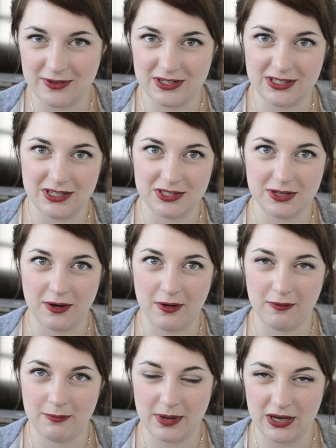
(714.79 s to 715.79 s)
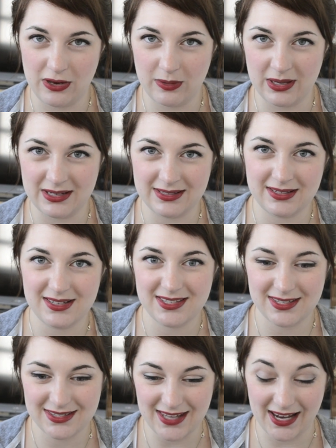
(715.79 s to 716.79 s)
footage of my new
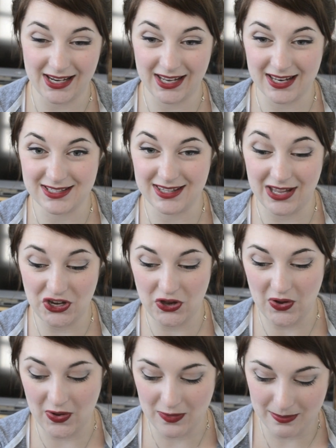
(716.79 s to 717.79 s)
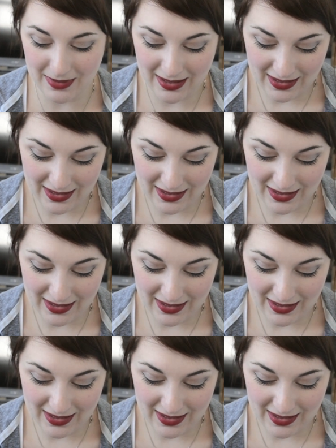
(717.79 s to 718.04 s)
kittens settling into their new home.